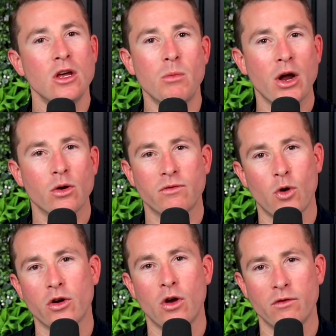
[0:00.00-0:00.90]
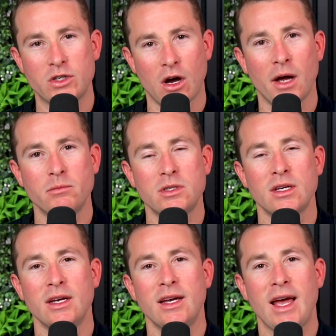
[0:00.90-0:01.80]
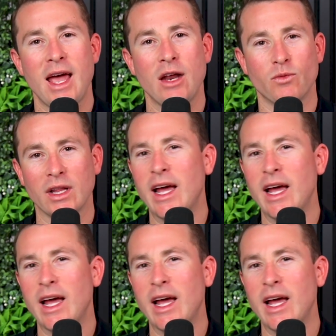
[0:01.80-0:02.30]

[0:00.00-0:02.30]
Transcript: you might not have gotten over times and really